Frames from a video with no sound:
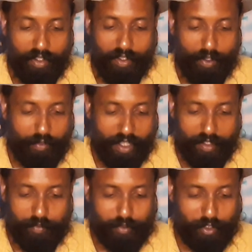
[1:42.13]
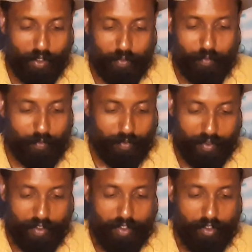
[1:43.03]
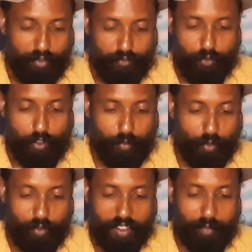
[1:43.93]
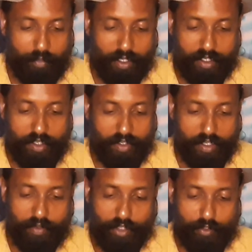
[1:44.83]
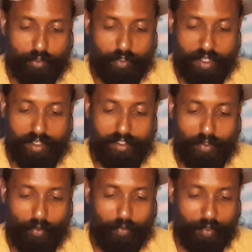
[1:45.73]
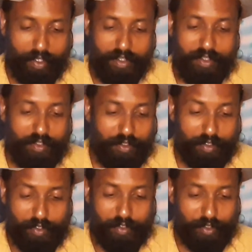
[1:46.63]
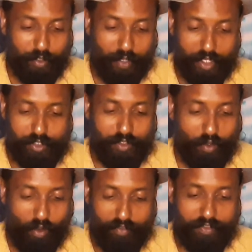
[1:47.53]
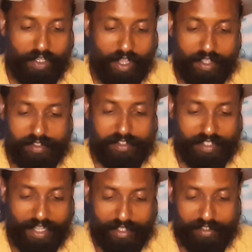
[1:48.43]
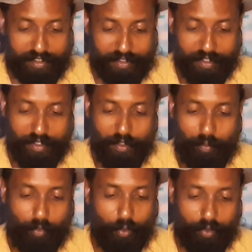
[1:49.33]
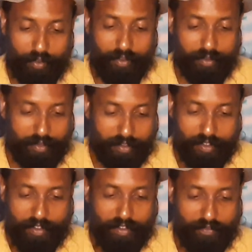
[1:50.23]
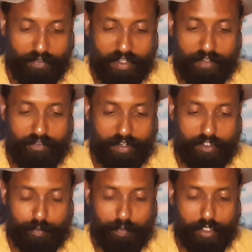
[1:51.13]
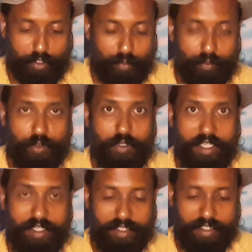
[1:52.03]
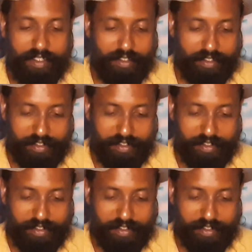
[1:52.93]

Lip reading: Okay, so full moon in Mercury retrograde in duration of the Lion's Gate portal. Very, very special moon indeed.